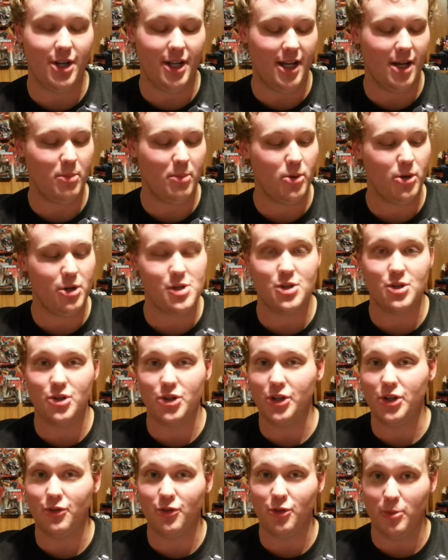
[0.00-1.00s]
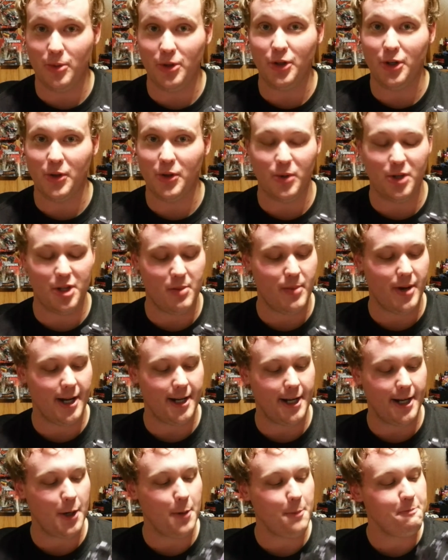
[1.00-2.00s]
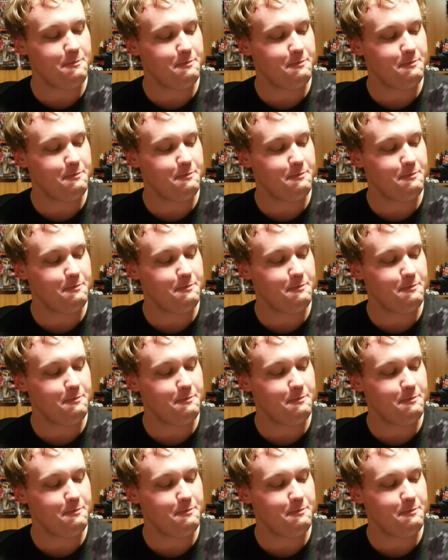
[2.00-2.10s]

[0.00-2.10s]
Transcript: I'm pretty sure you're familiar with it by now.